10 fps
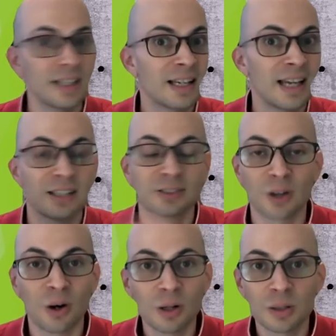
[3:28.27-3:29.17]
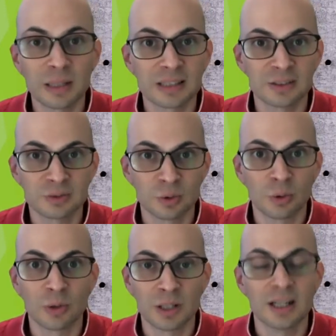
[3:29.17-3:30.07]
and it's all about the
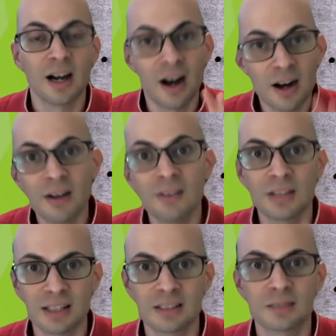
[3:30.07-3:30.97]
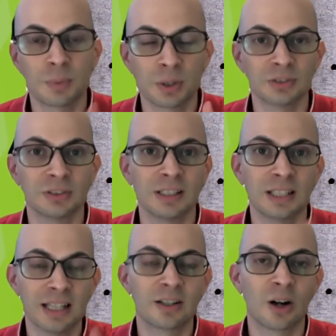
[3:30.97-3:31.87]
story of this person
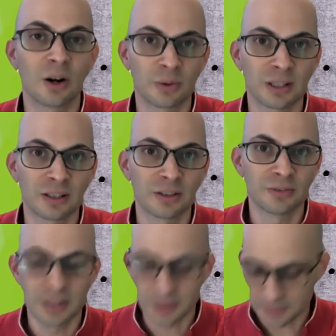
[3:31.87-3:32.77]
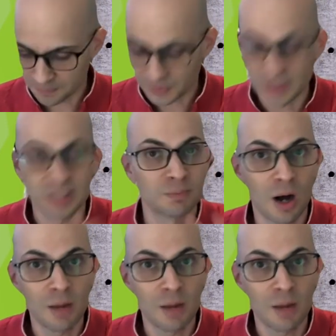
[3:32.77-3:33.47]
conquering their fear. This mom,